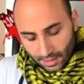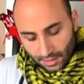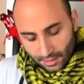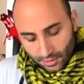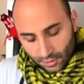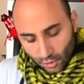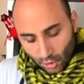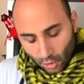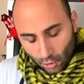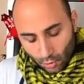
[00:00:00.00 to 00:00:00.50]

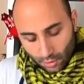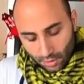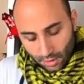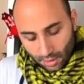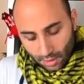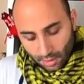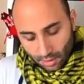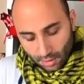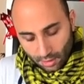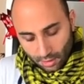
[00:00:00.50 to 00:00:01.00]
So
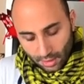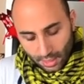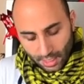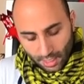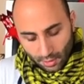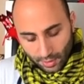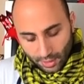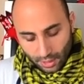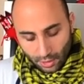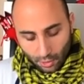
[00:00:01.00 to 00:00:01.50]
here
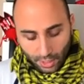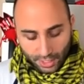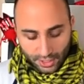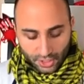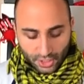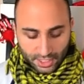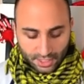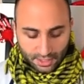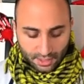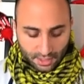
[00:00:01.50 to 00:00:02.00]
we go, I
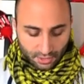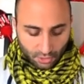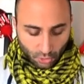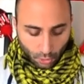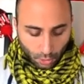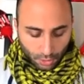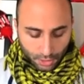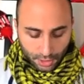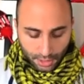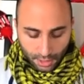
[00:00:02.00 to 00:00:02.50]
just did
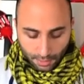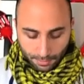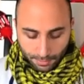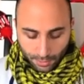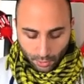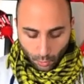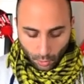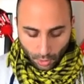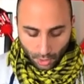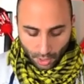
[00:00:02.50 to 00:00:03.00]
all the number
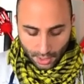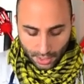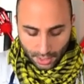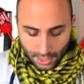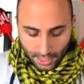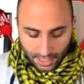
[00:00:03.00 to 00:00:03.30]
one,